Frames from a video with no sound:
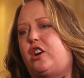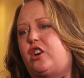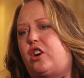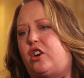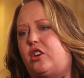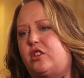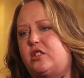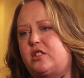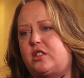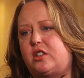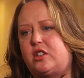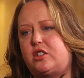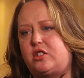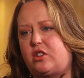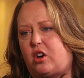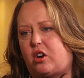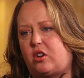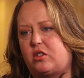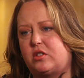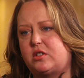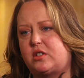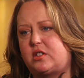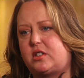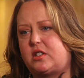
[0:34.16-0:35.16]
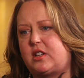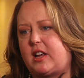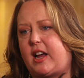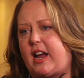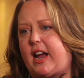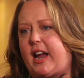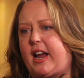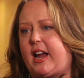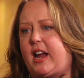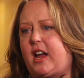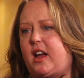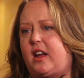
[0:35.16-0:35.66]
occurs in adults
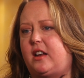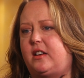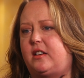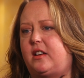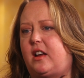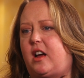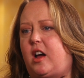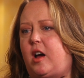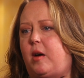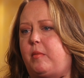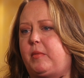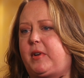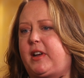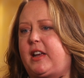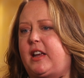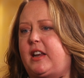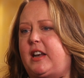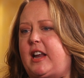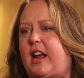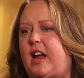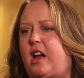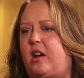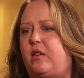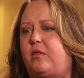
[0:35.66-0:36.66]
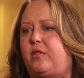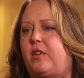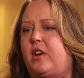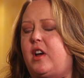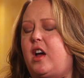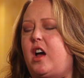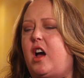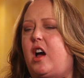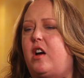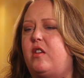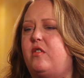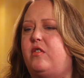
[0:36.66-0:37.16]
and um, can have have
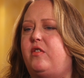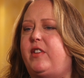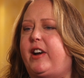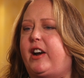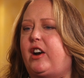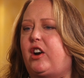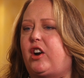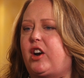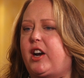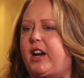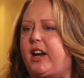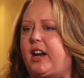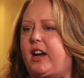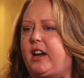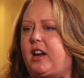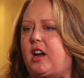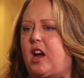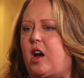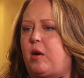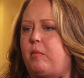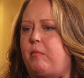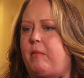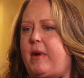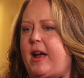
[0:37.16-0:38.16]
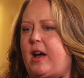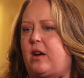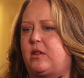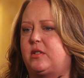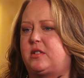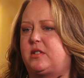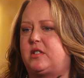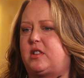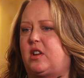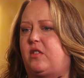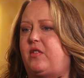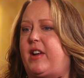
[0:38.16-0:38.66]
varying
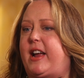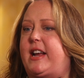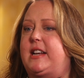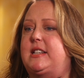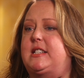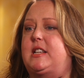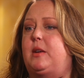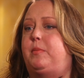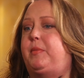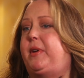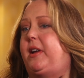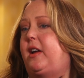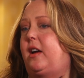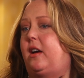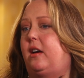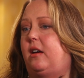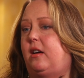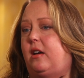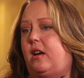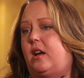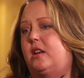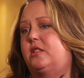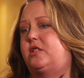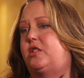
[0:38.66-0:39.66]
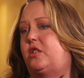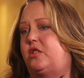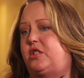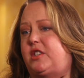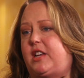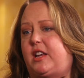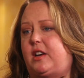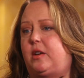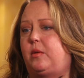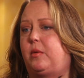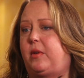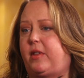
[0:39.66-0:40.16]
amounts of atypia
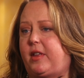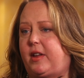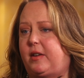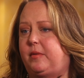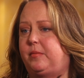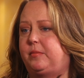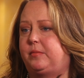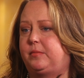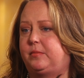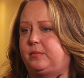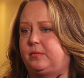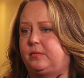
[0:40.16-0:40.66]
associated with it.